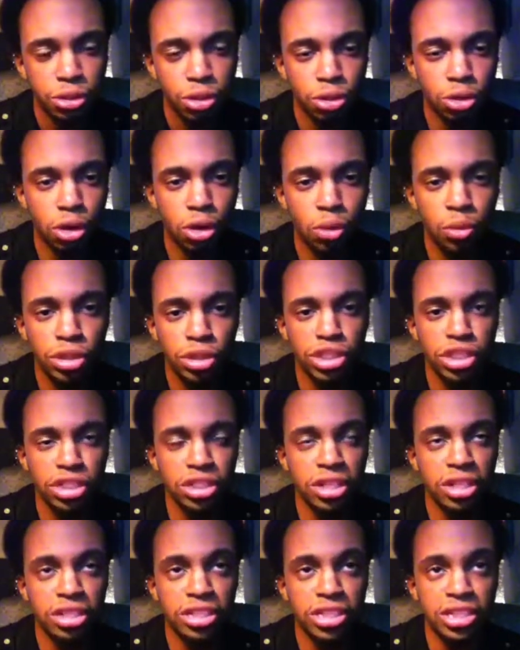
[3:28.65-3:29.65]
Or are we
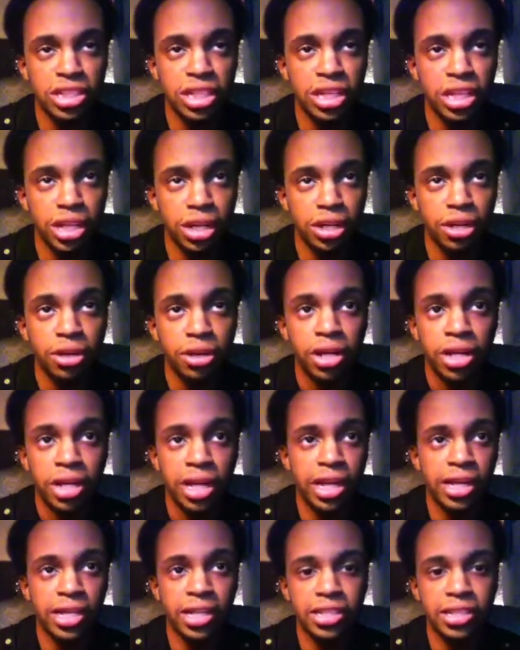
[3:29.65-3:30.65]
just going to sit here
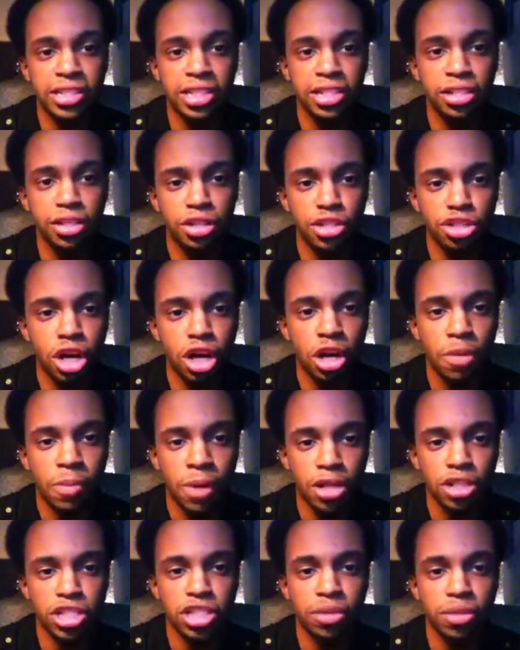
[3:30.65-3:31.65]
and continue to talk
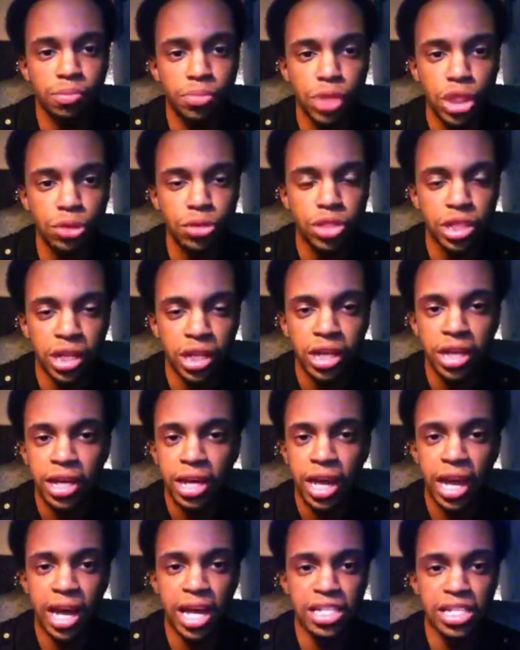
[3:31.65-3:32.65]
about some music
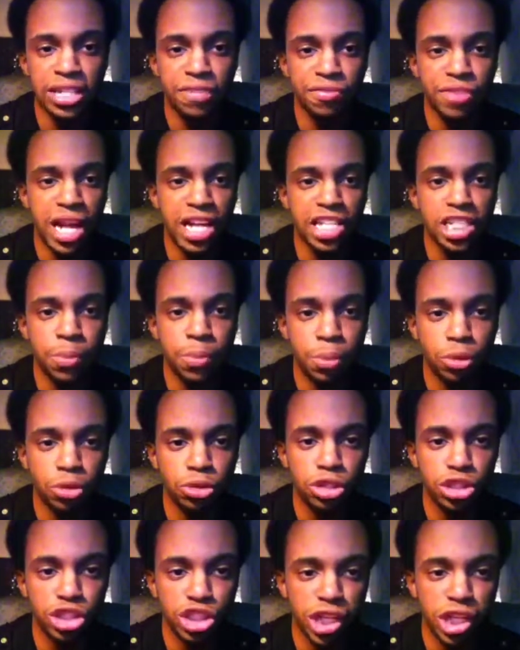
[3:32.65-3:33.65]
as if that's
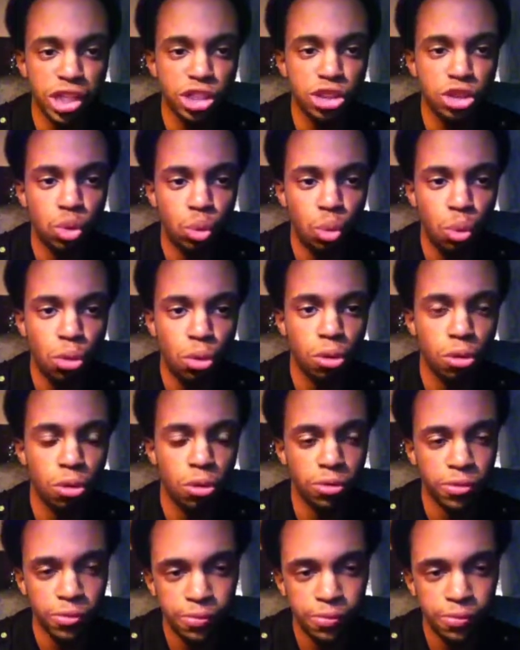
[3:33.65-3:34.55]
supposed to change the world?